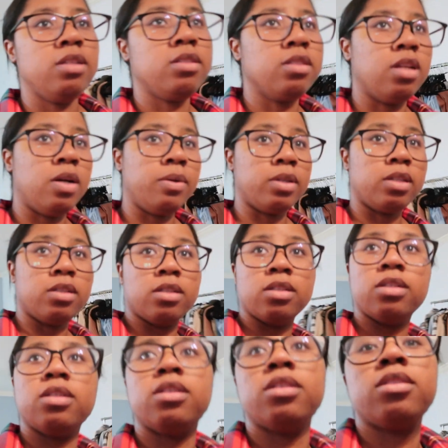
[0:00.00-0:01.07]
So not working.
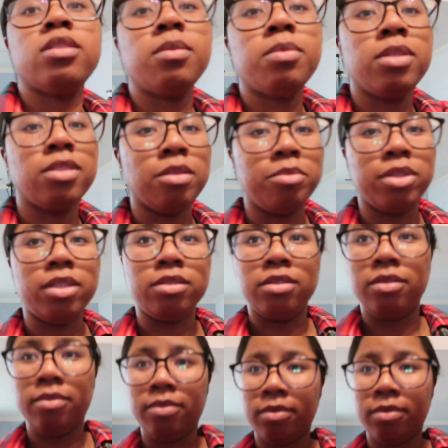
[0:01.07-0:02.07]
Something's unplugged.